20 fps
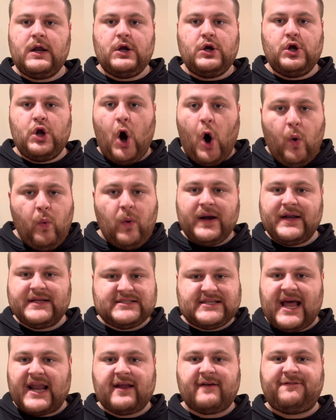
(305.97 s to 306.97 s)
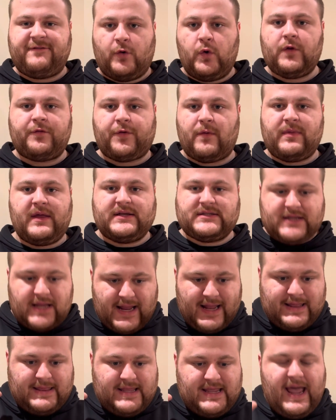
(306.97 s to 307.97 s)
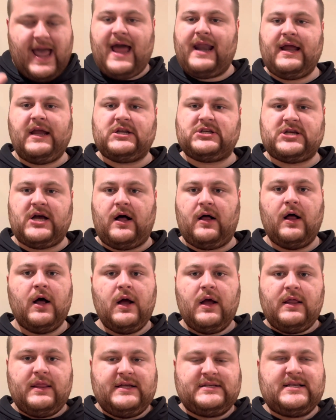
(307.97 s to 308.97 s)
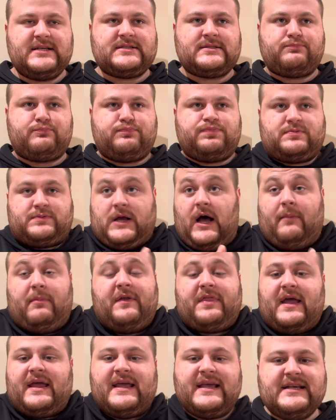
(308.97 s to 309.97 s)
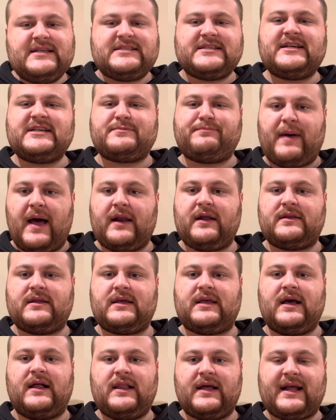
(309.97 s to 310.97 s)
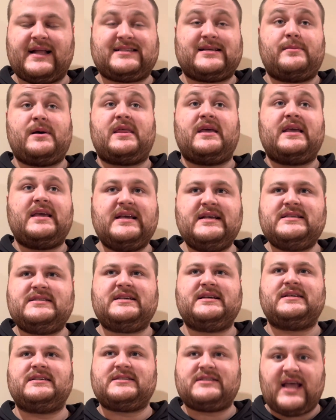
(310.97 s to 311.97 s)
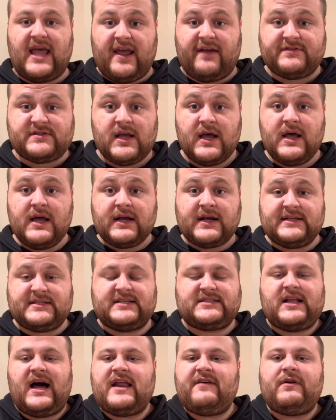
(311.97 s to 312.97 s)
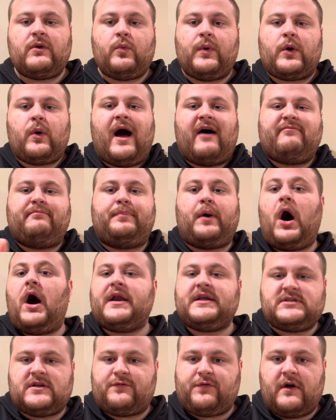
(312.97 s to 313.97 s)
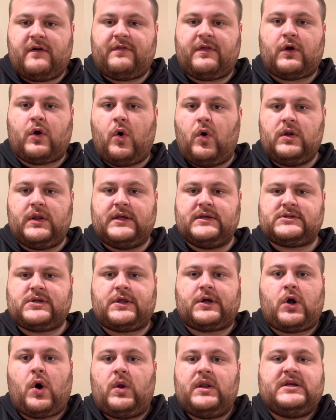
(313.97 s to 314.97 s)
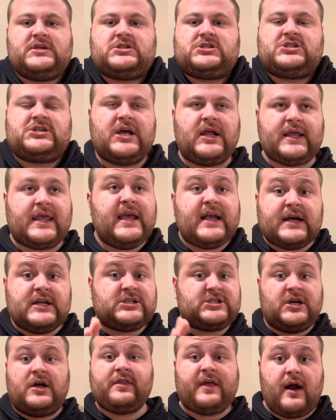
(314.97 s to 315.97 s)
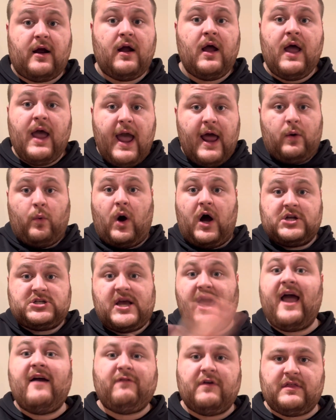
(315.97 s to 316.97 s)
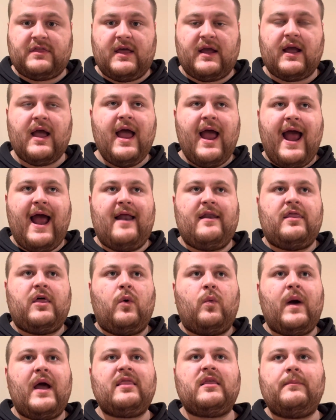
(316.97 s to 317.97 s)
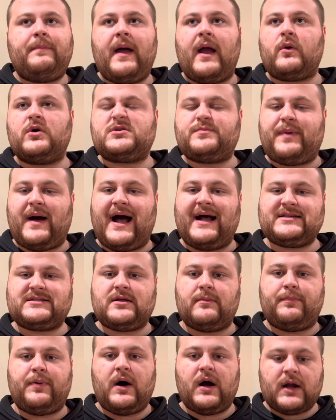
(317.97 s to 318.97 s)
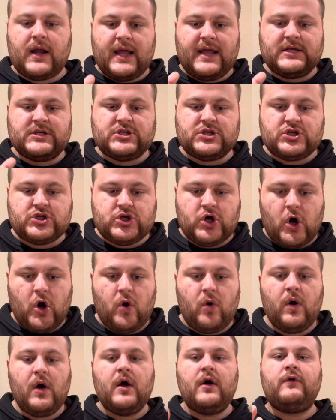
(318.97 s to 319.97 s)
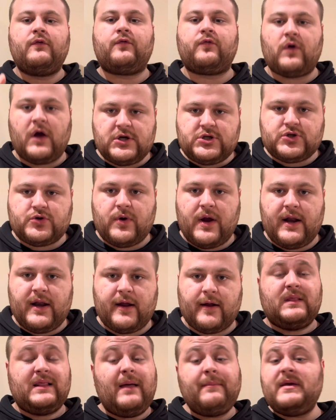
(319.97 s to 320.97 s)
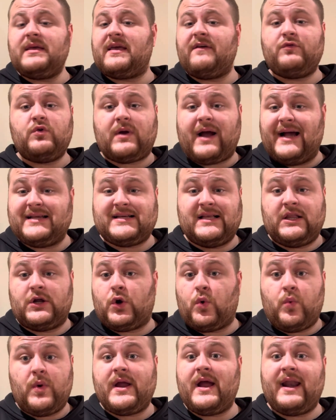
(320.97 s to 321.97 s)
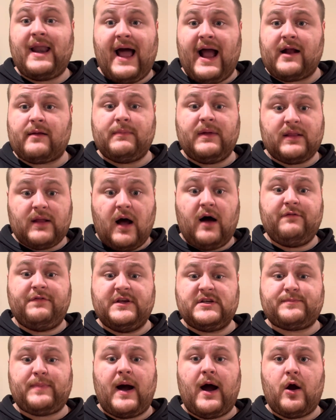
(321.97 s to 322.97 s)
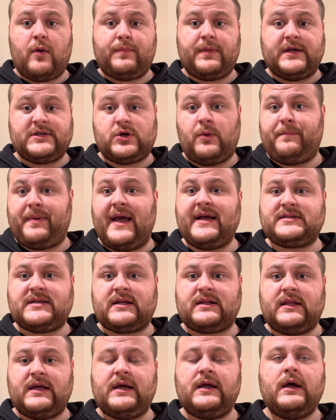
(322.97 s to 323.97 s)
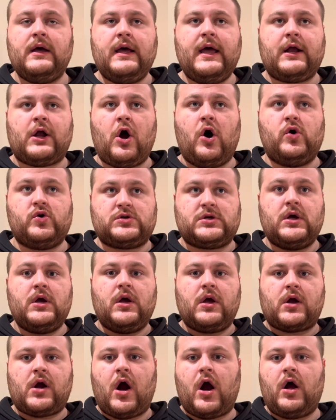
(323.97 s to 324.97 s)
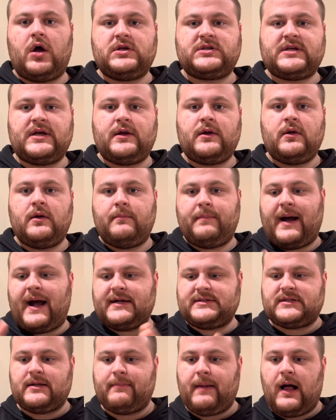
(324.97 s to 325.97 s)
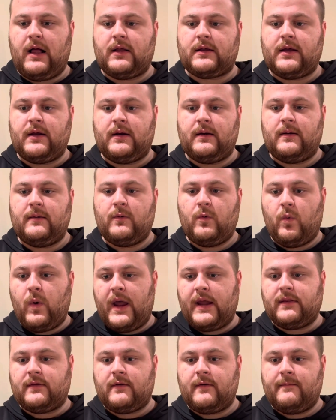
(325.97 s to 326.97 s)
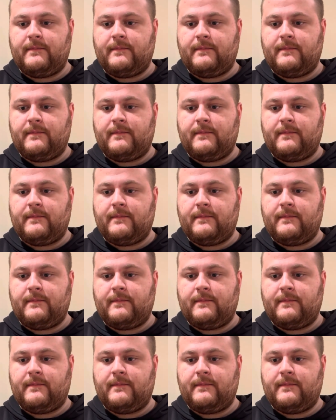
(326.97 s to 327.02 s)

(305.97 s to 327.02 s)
No one is getting fooled from this in the NHL. This is some of the easiest penalty killing and some of the easiest saves because it's not even, we don't have bodies in front of the goalie. So the goalie's chill, he could chill there and watch everything. And the way the Penguins pass the puck is so frustrating. Let me give you guys a little reenactment of this power play. So basically it goes Carlson pass to Malkin, wait.